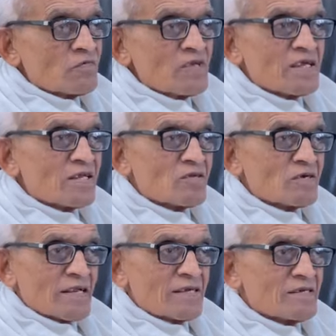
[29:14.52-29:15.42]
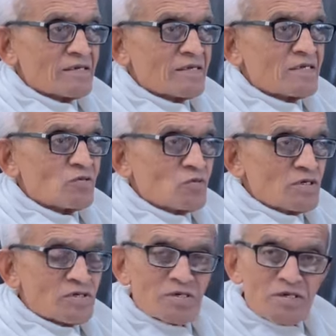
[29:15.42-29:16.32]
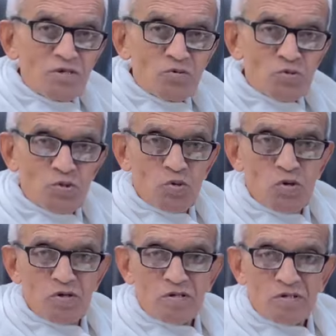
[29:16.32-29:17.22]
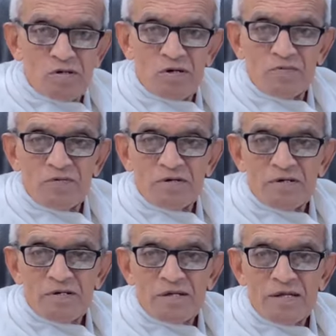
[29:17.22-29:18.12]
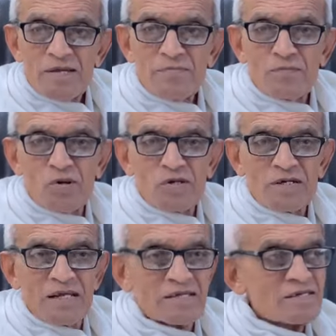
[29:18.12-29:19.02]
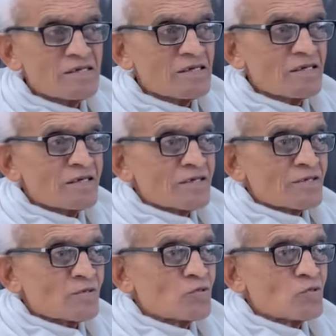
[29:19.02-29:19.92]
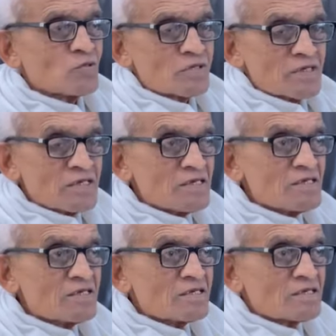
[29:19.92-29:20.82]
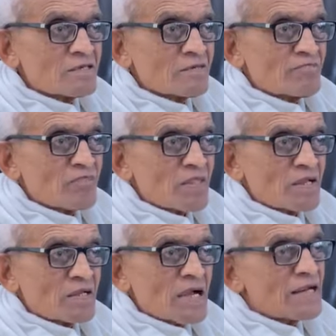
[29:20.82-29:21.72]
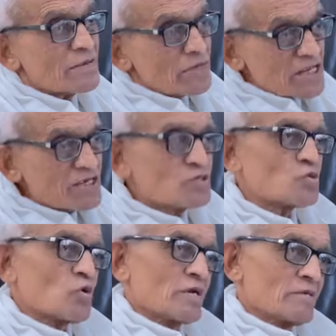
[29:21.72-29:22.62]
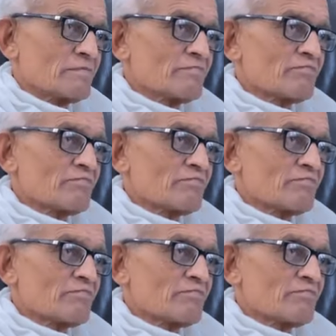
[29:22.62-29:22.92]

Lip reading: We cannot enter into this new zone of immortality, though it is a neighboring zone